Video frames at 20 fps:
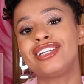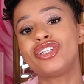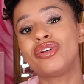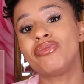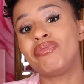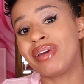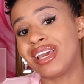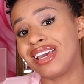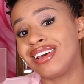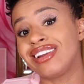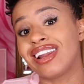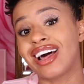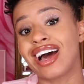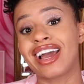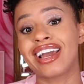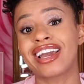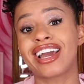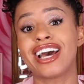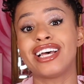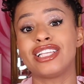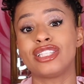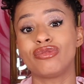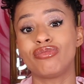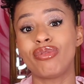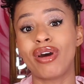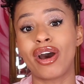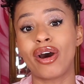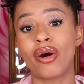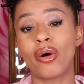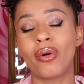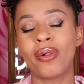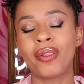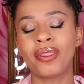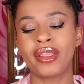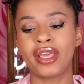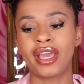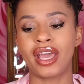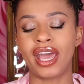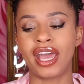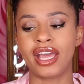to be like as well.
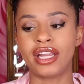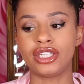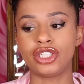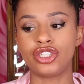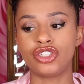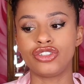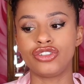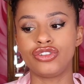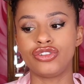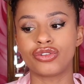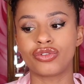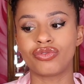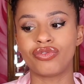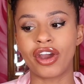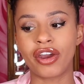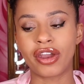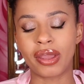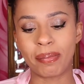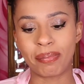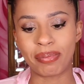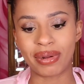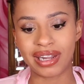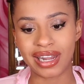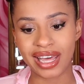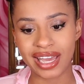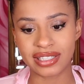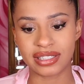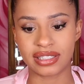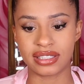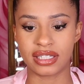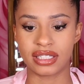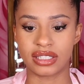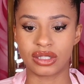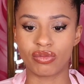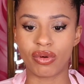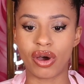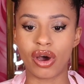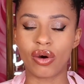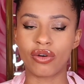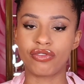And you're very blessed as
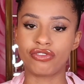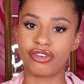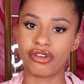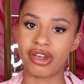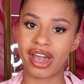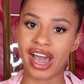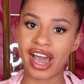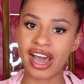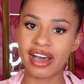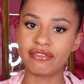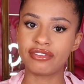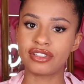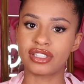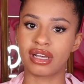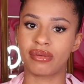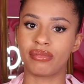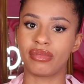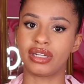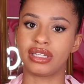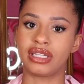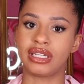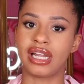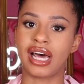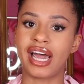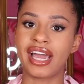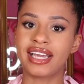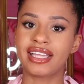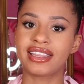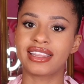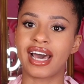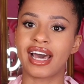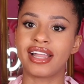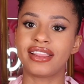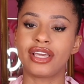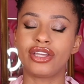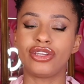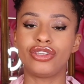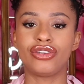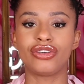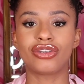well if you have someone like that
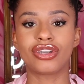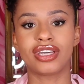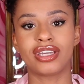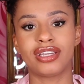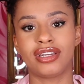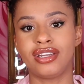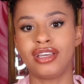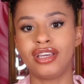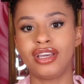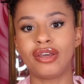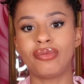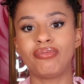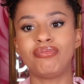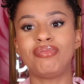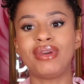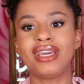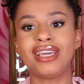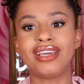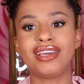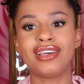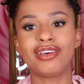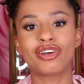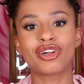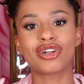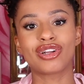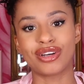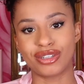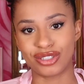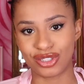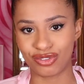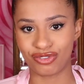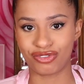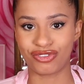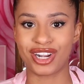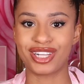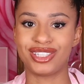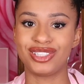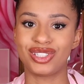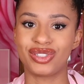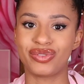that you can be close
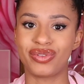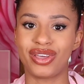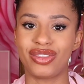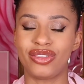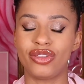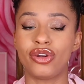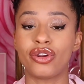friends with.